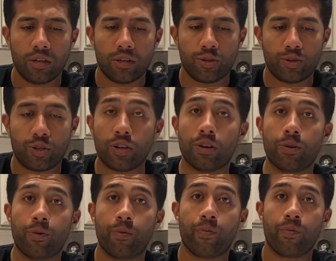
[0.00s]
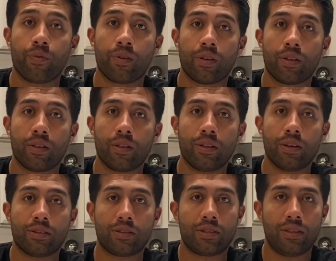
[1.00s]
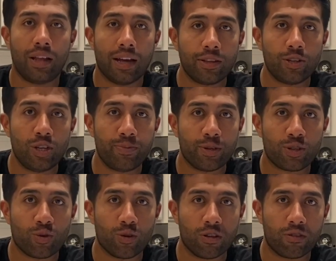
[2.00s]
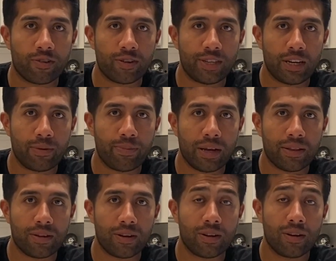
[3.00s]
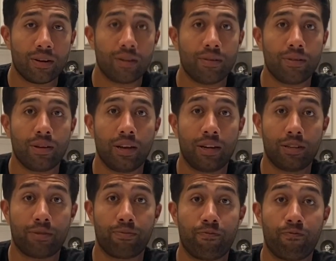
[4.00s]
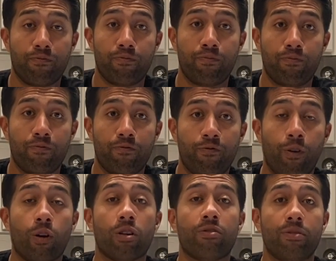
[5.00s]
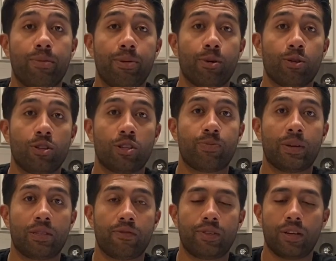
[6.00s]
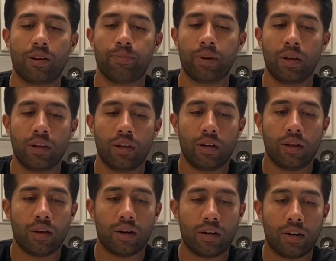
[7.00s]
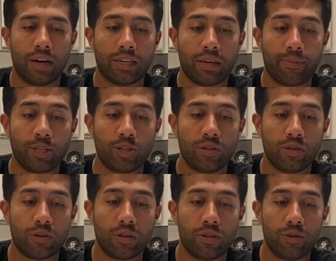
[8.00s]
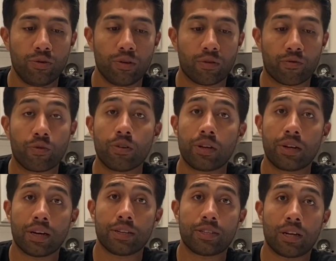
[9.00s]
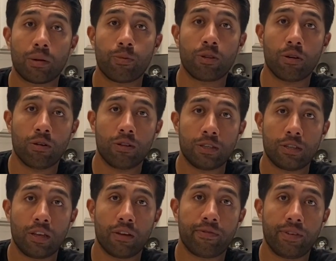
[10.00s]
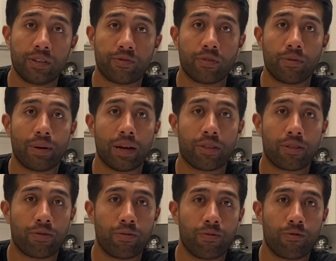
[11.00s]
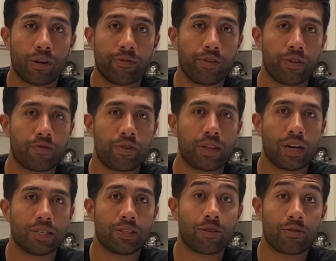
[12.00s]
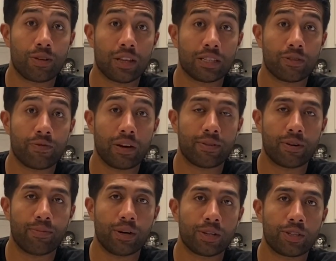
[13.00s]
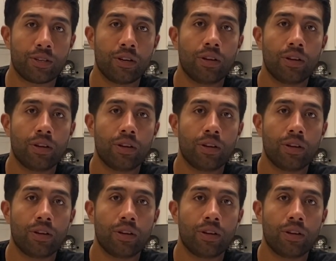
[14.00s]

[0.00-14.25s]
So it's not the cheapest coilover setup out there, and it's far from the most expensive setup. As I mentioned, you can do a really nice setup with the Olins DFVs for about roughly $3,000 to $3,500 bucks.